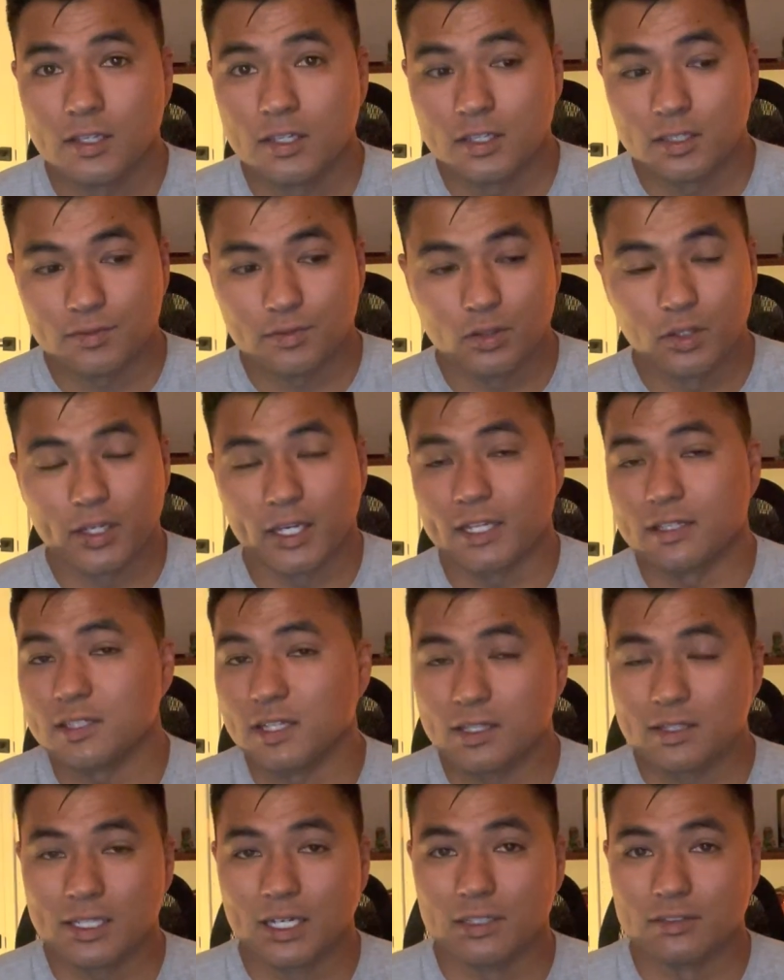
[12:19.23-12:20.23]
if you look at
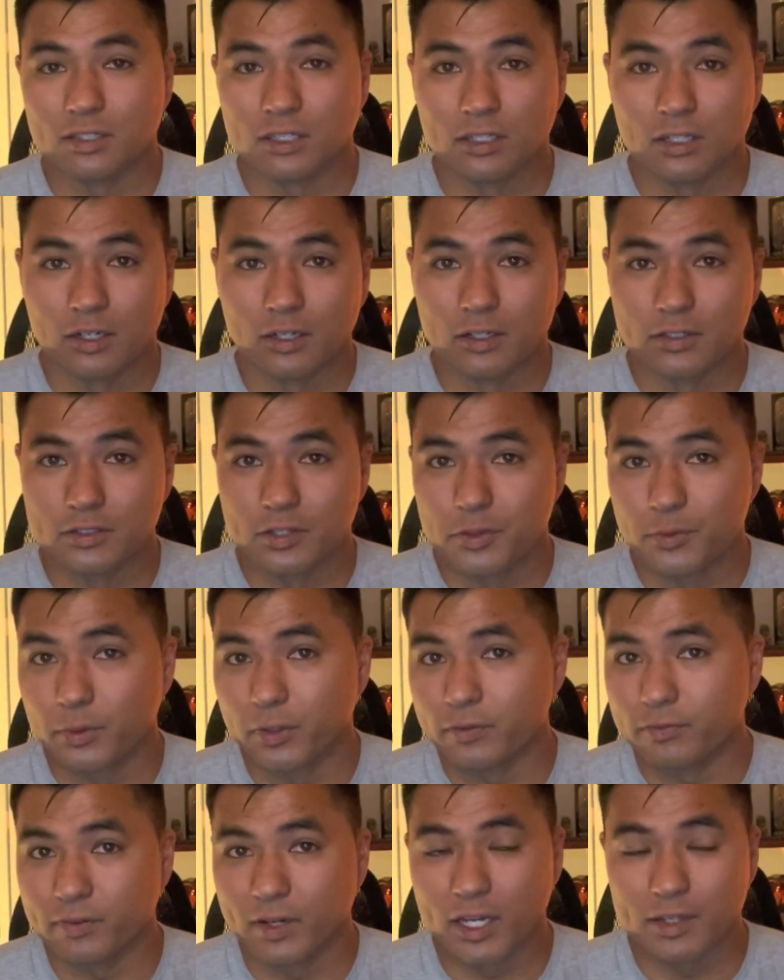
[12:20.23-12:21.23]
$10,000, a 3 to
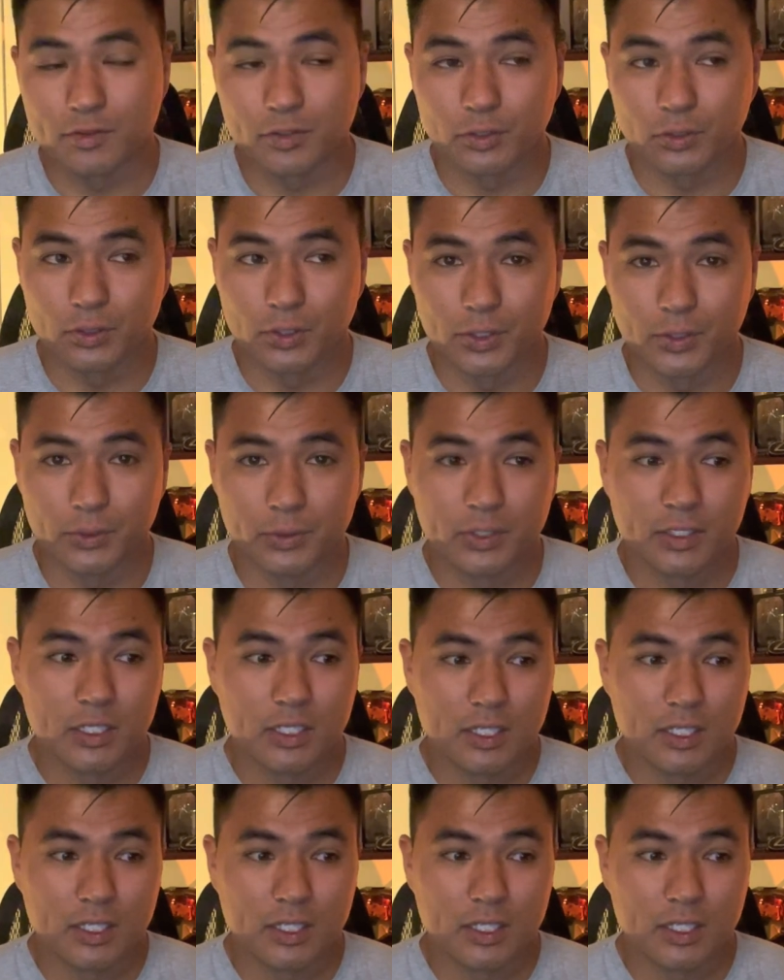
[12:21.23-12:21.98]
5 year loan,